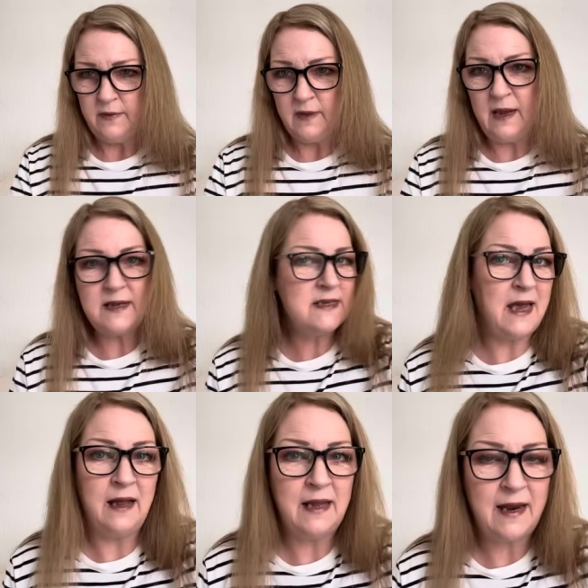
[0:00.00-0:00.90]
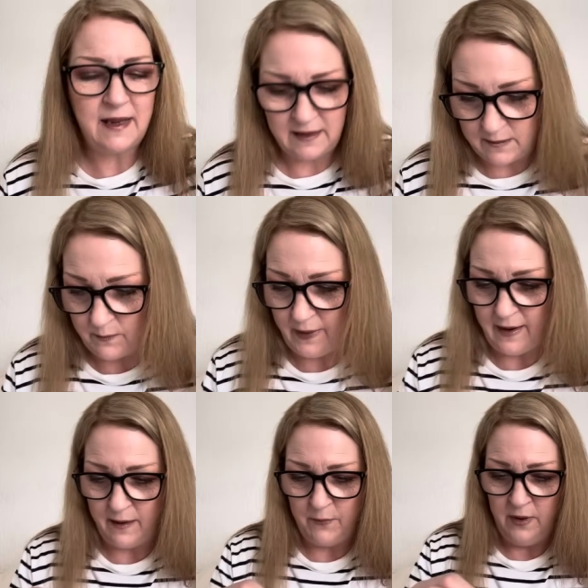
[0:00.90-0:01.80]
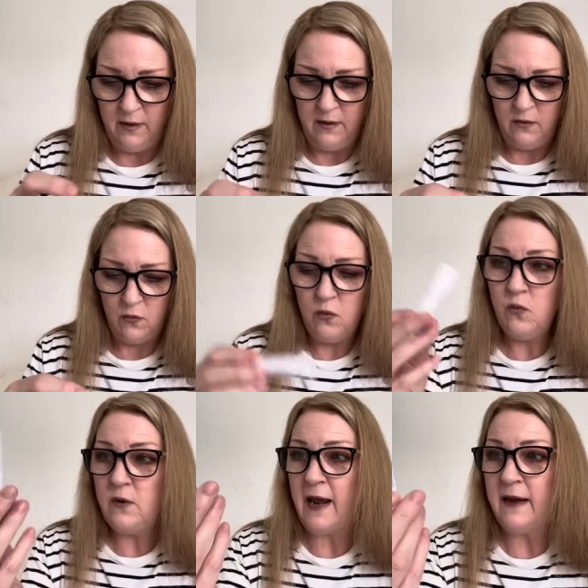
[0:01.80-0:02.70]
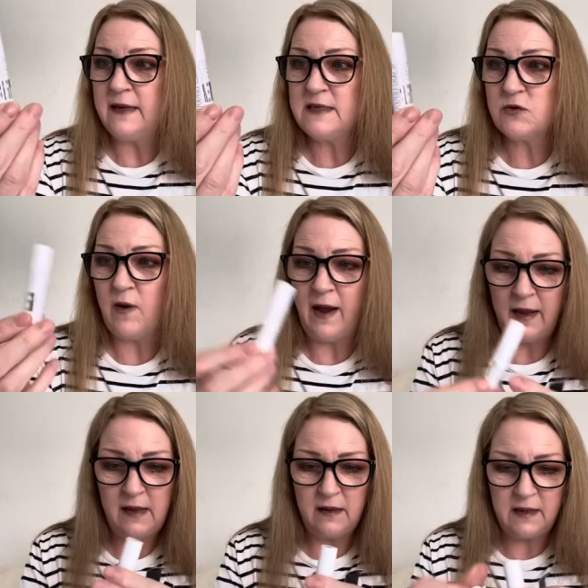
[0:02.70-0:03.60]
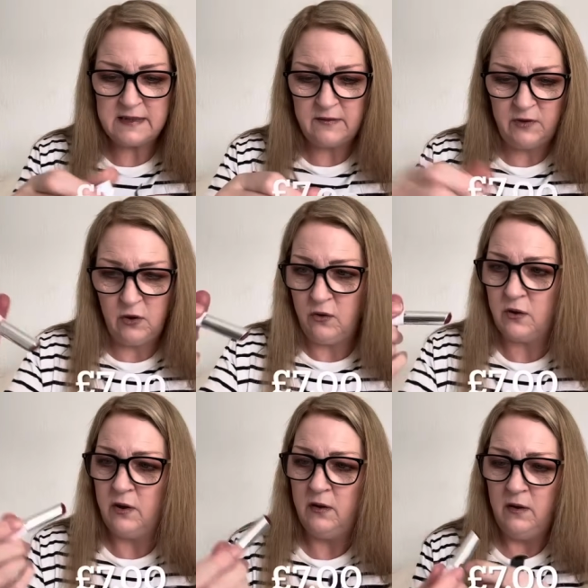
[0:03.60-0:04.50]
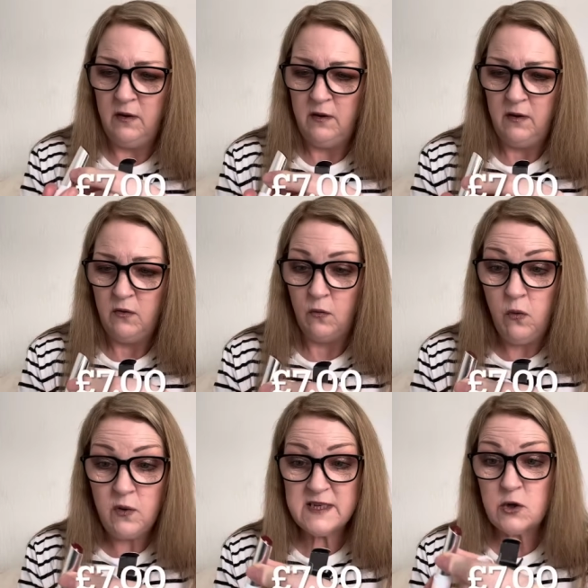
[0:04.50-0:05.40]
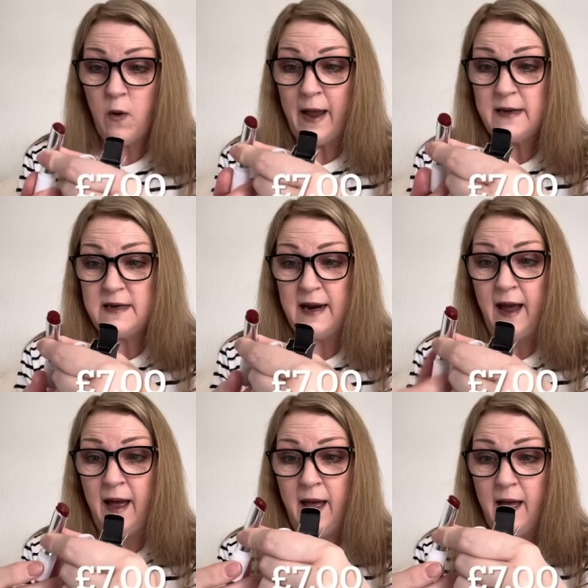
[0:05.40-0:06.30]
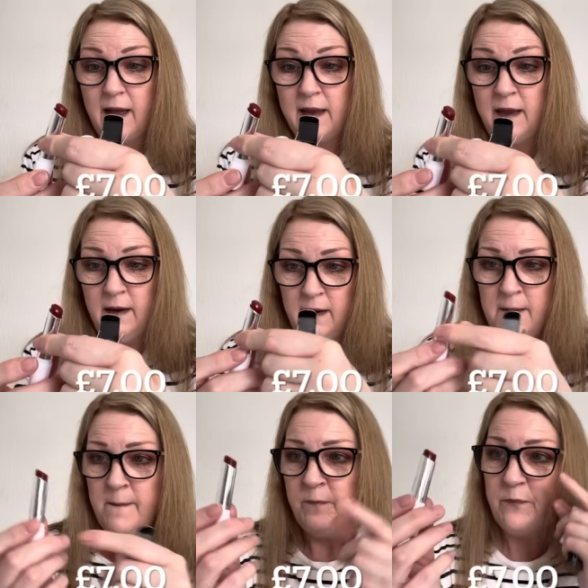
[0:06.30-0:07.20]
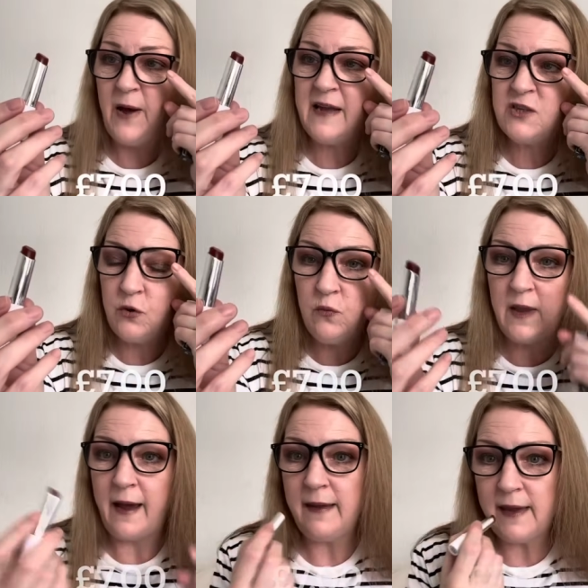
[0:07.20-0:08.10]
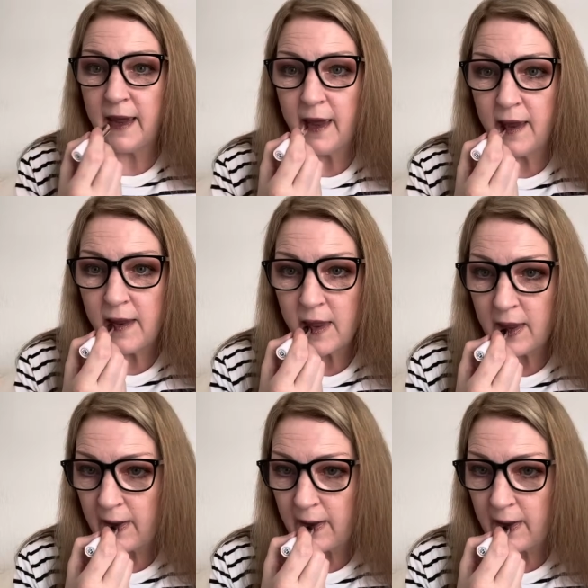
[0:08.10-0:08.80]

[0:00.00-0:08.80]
Like I say, I like a lip balm. Oh, nice. Right. Let's have a look. Oh, it's quite dark. But I do like it.